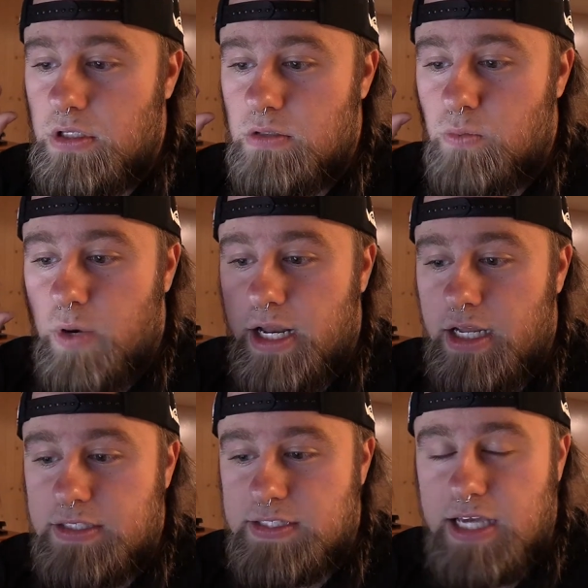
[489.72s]
when
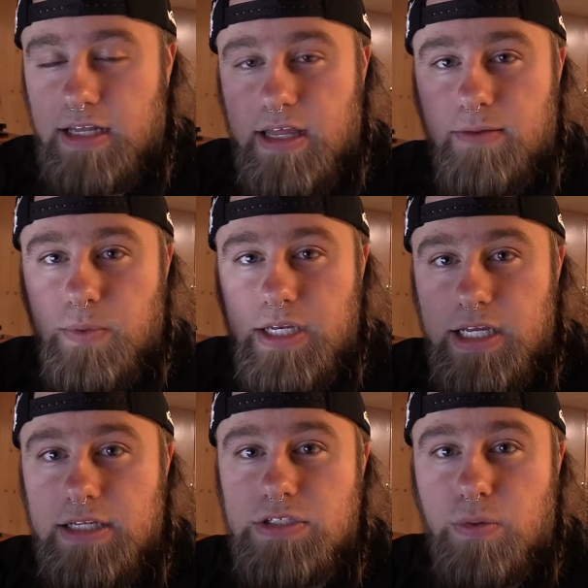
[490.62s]
it said that we
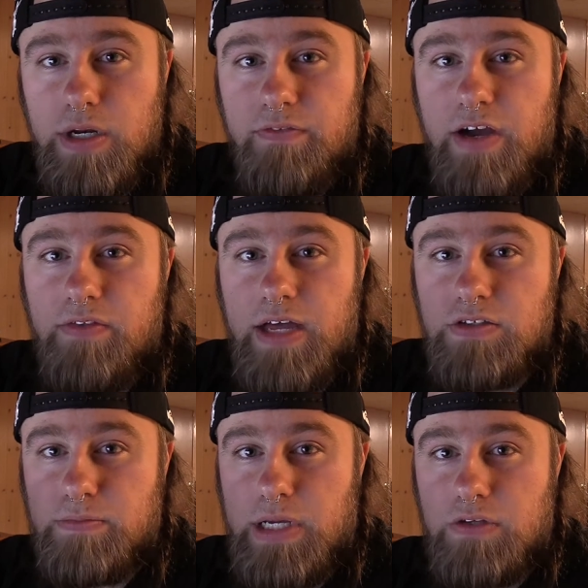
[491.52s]
needed
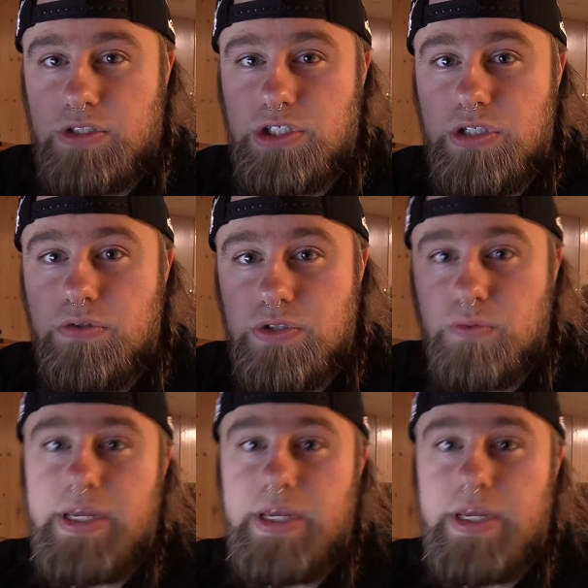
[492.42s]
25,000 pairs of shoes,